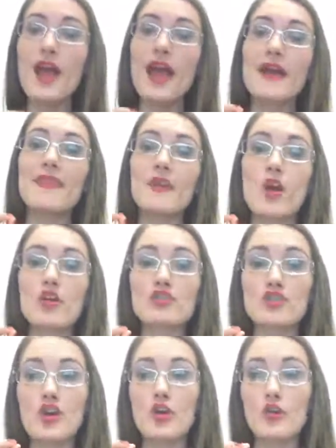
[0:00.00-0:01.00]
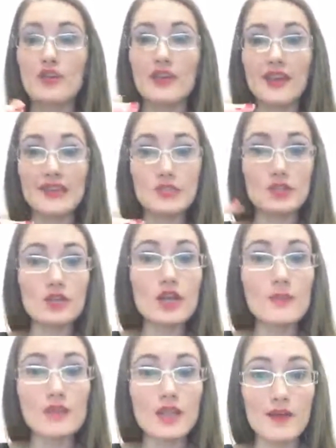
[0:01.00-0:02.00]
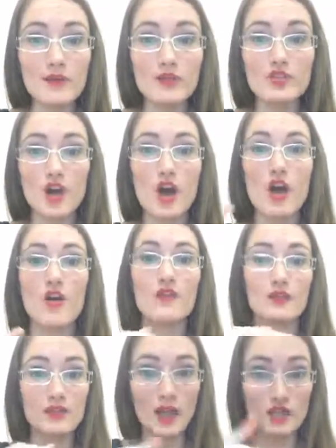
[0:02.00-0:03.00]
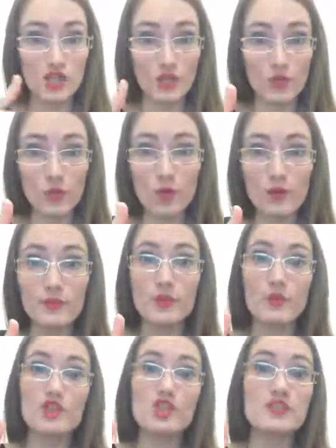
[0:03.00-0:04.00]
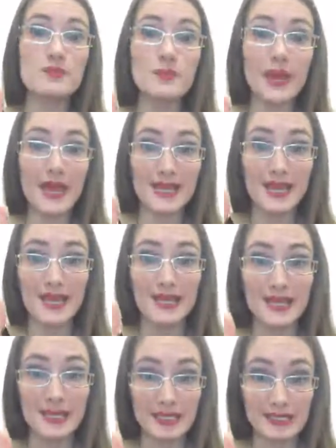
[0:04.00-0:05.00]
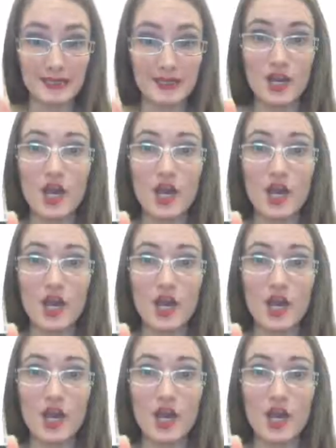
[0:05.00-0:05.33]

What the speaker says: and then also the extreme levels of touch and warmth, which is pain and heat.